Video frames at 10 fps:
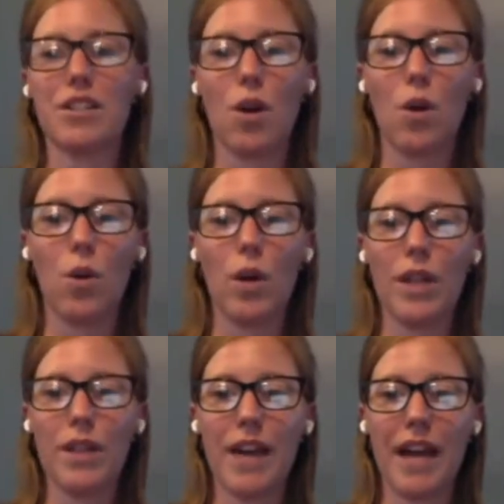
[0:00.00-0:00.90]
So
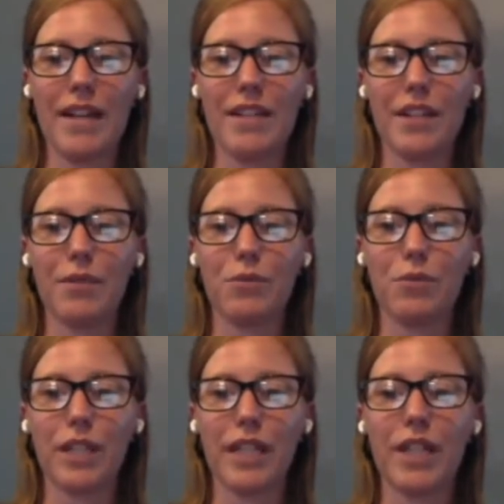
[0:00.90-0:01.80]
that is a
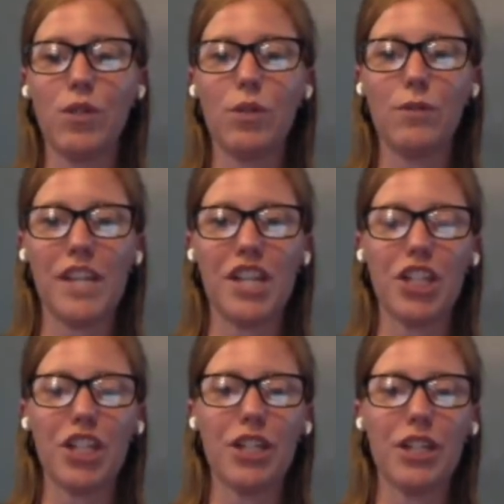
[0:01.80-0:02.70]
really cool
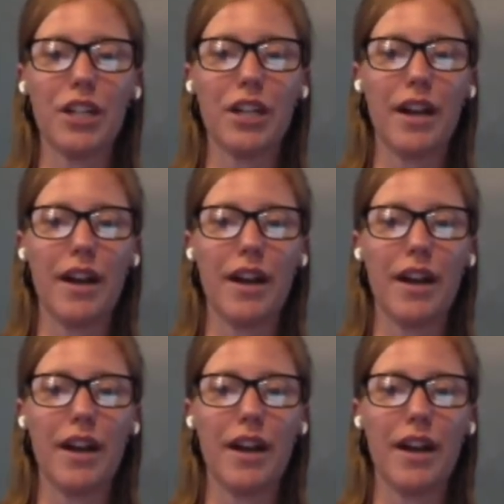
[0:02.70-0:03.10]
feature,